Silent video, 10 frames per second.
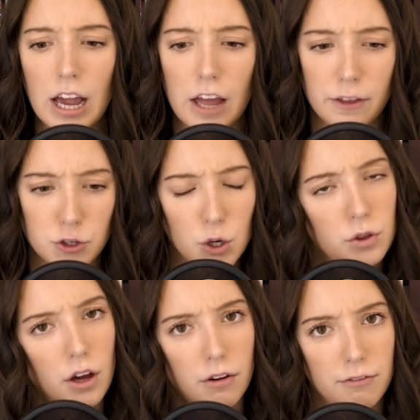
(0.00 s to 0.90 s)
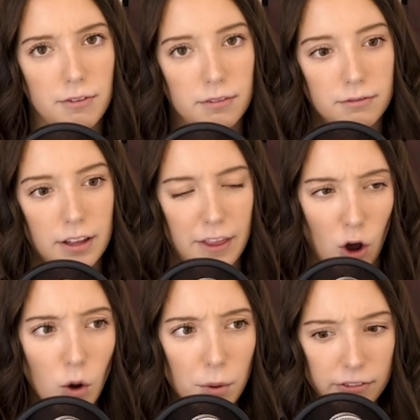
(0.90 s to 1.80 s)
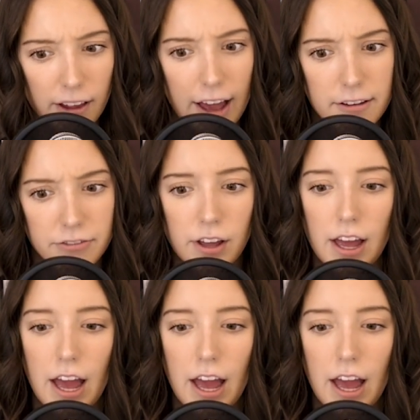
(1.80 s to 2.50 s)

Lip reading: and the truth of and hope of life.